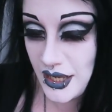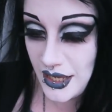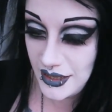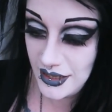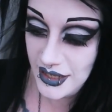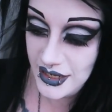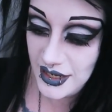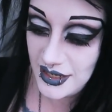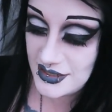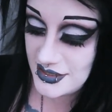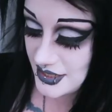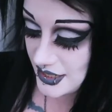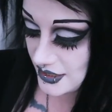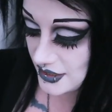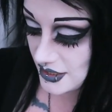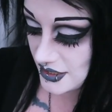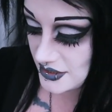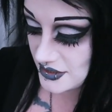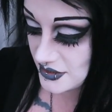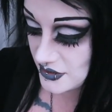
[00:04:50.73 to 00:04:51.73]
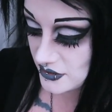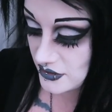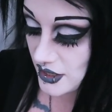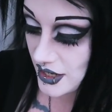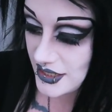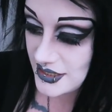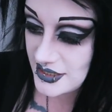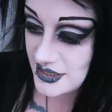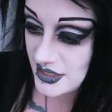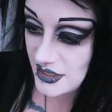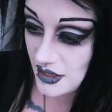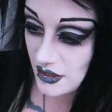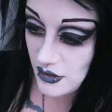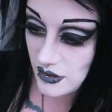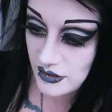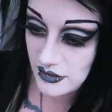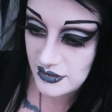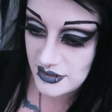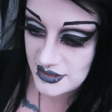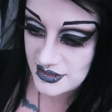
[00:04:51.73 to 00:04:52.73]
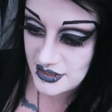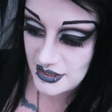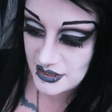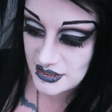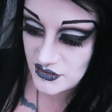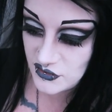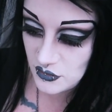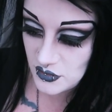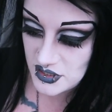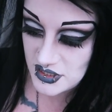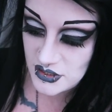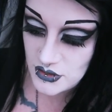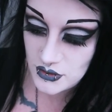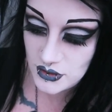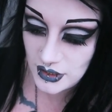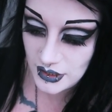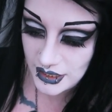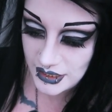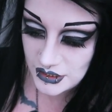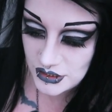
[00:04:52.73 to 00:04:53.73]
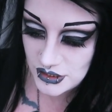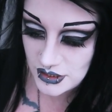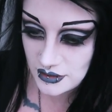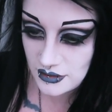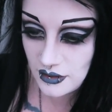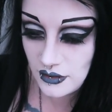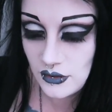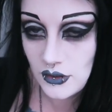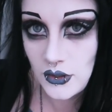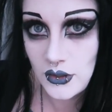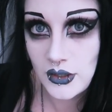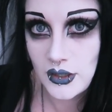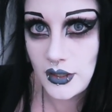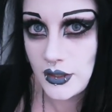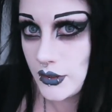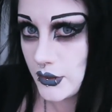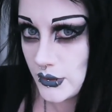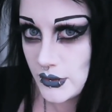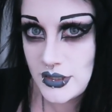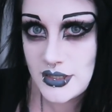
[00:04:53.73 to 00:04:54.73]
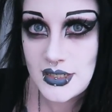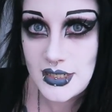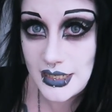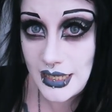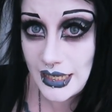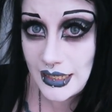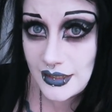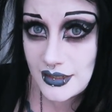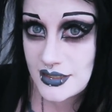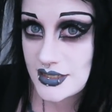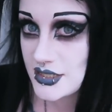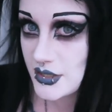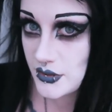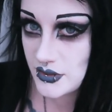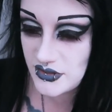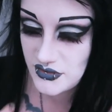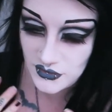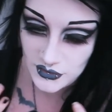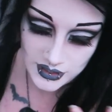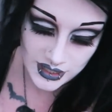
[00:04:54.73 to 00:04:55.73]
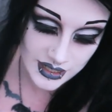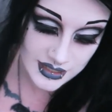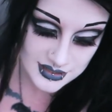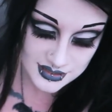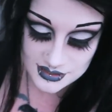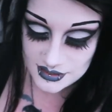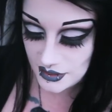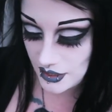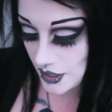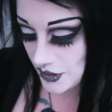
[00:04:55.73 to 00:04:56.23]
Like I said, it's nice that a lot of these things from this new collection look good together, so it's very easy to